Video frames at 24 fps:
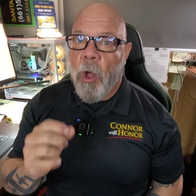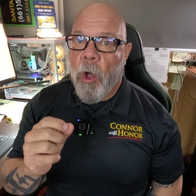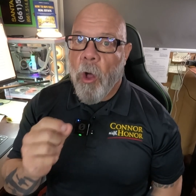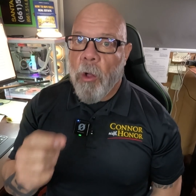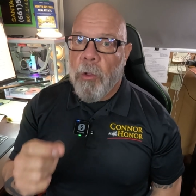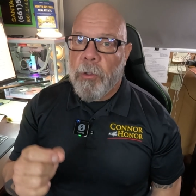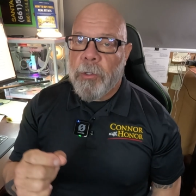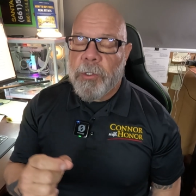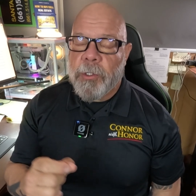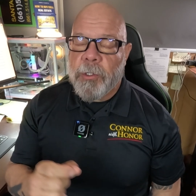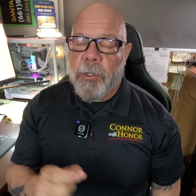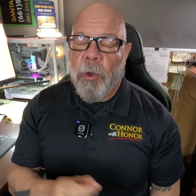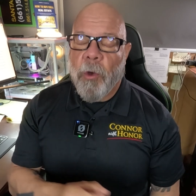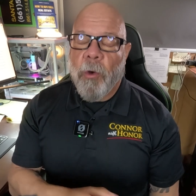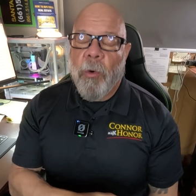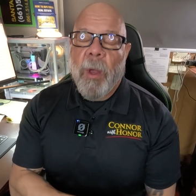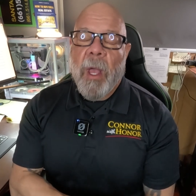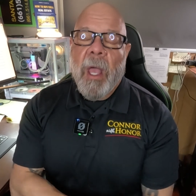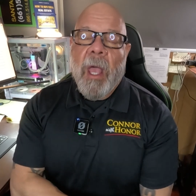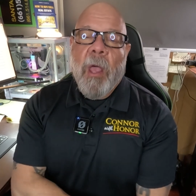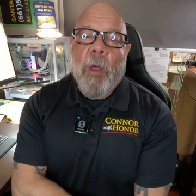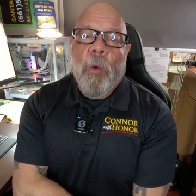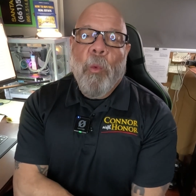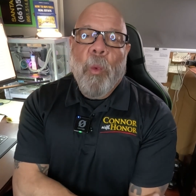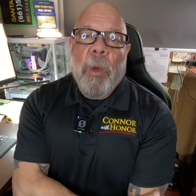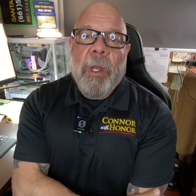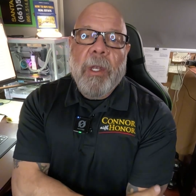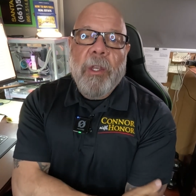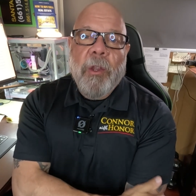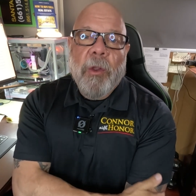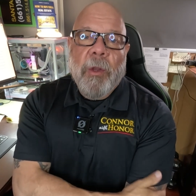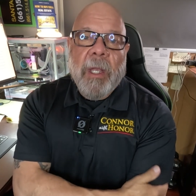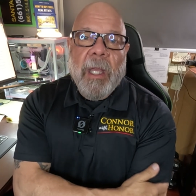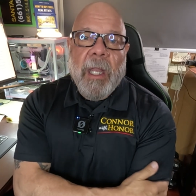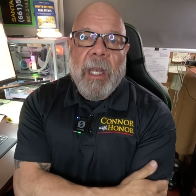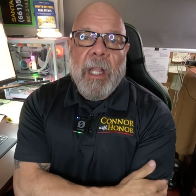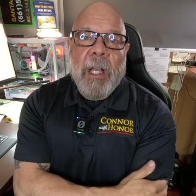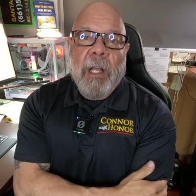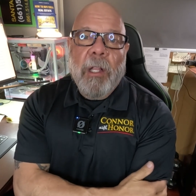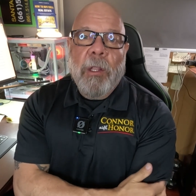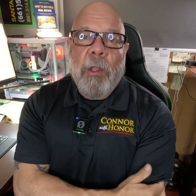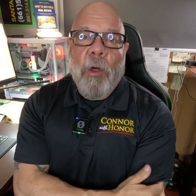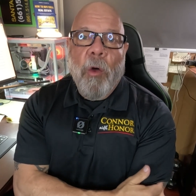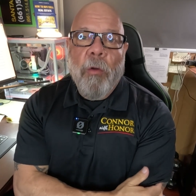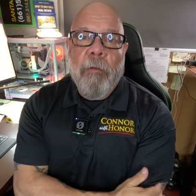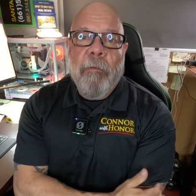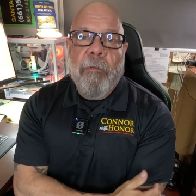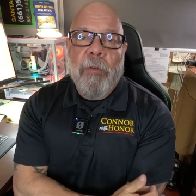Also, when you're getting a
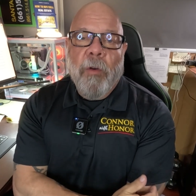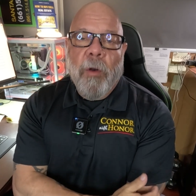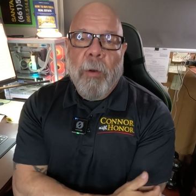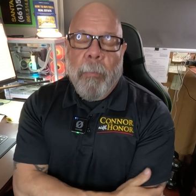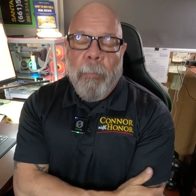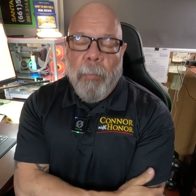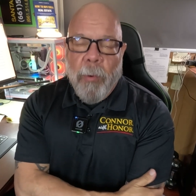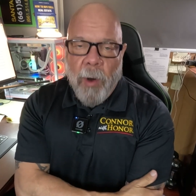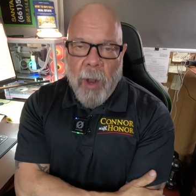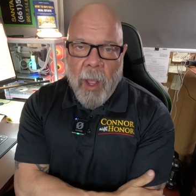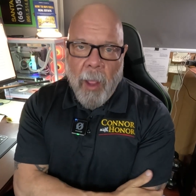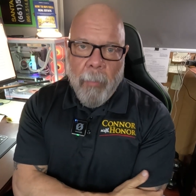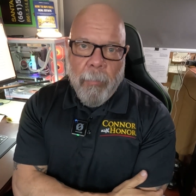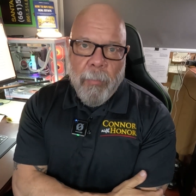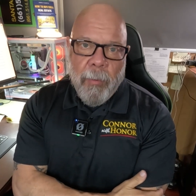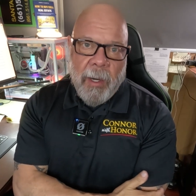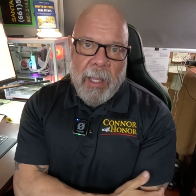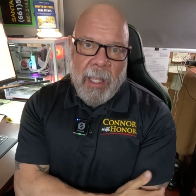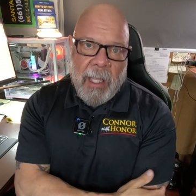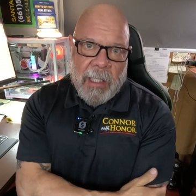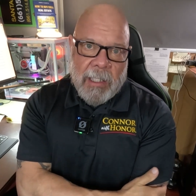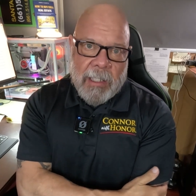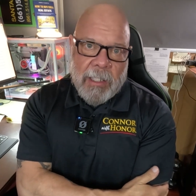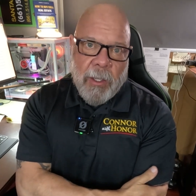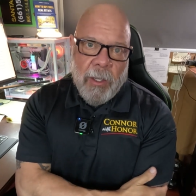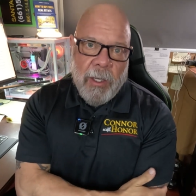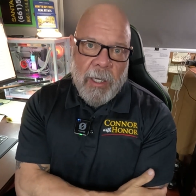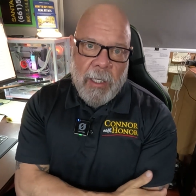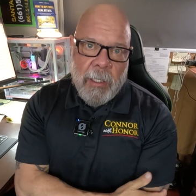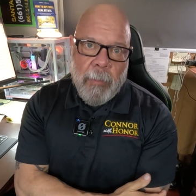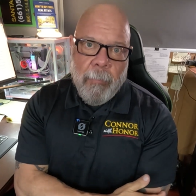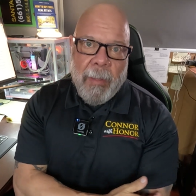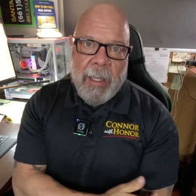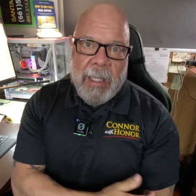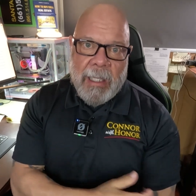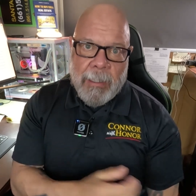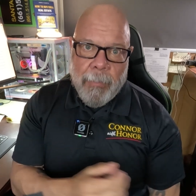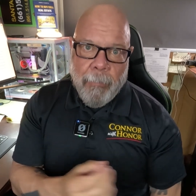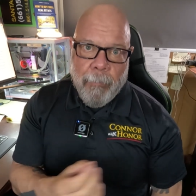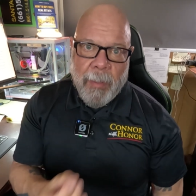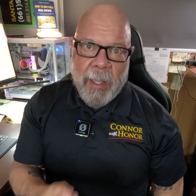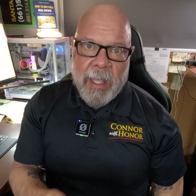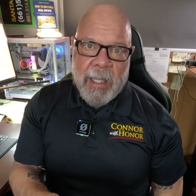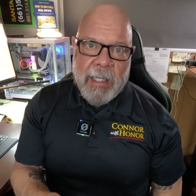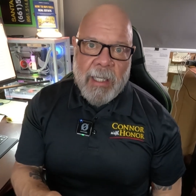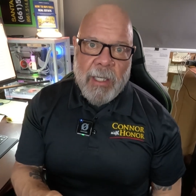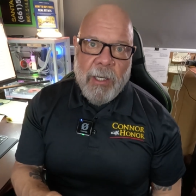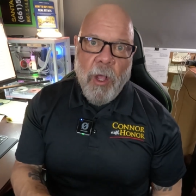loan for a property, it's going to be
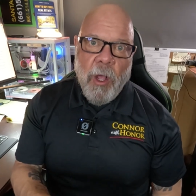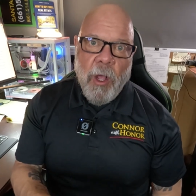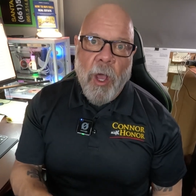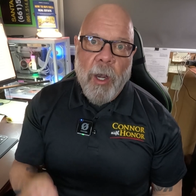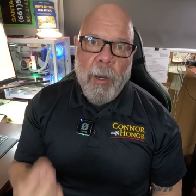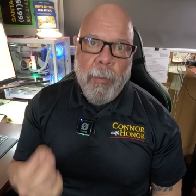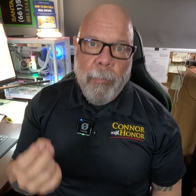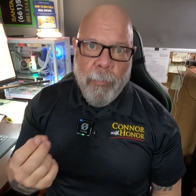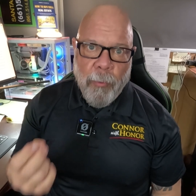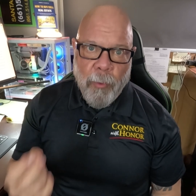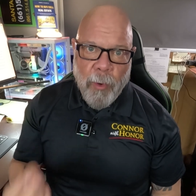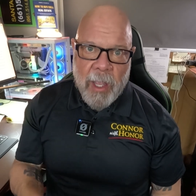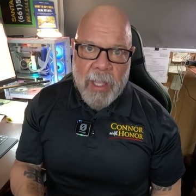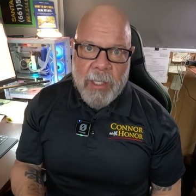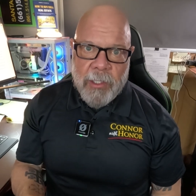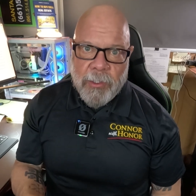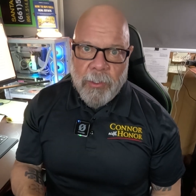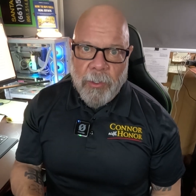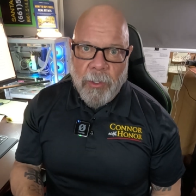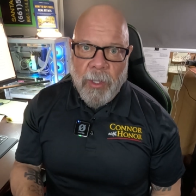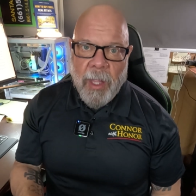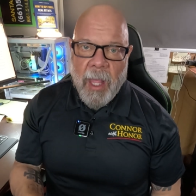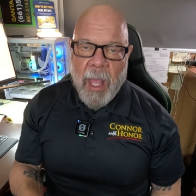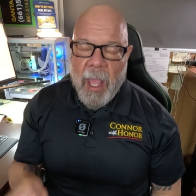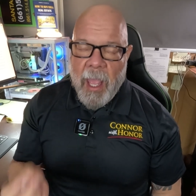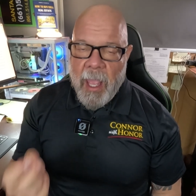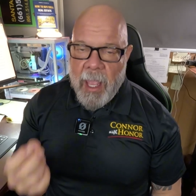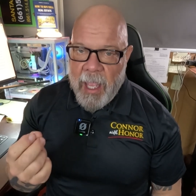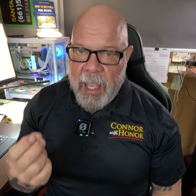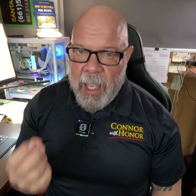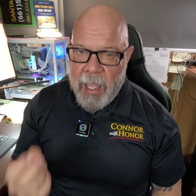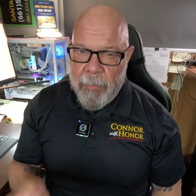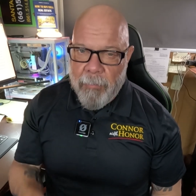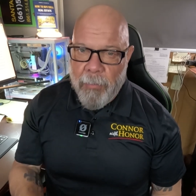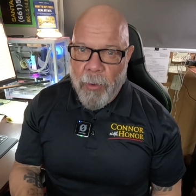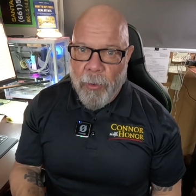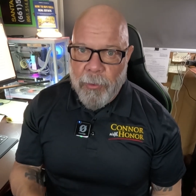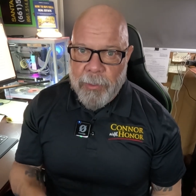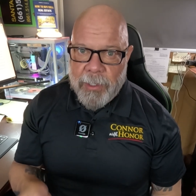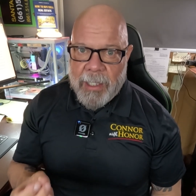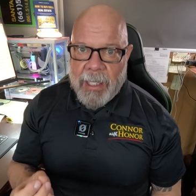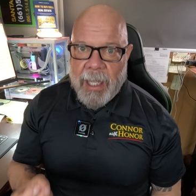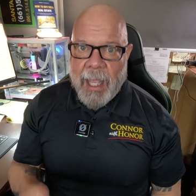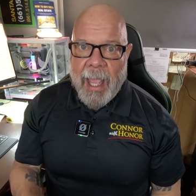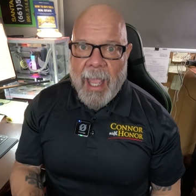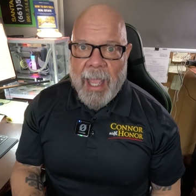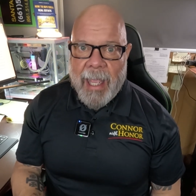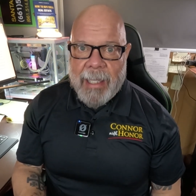dependent on appraisal in most
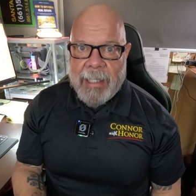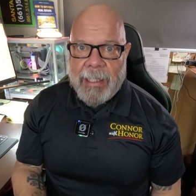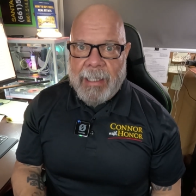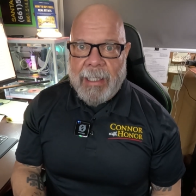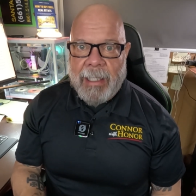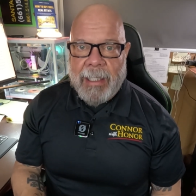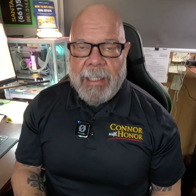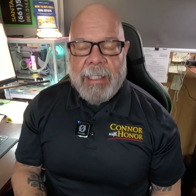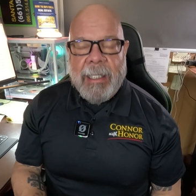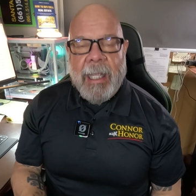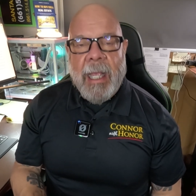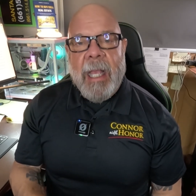cases.